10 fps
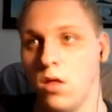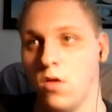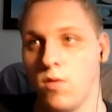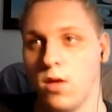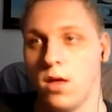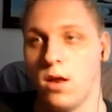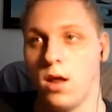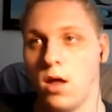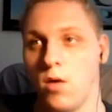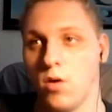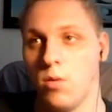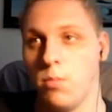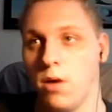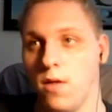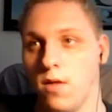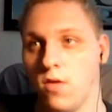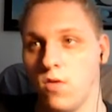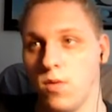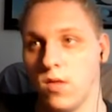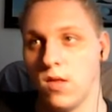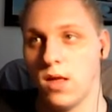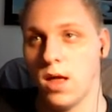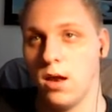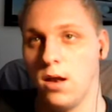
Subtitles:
So we can now compile this once again.